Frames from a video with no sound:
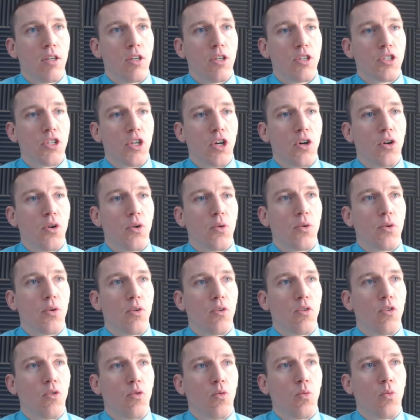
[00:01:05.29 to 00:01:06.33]
So
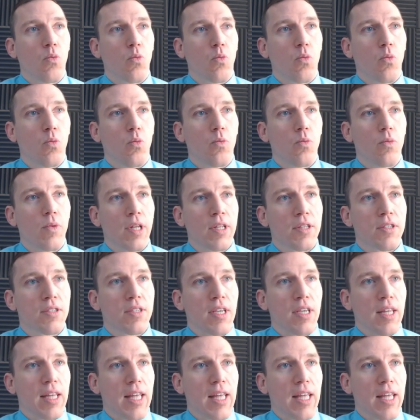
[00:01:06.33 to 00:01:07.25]
let's see,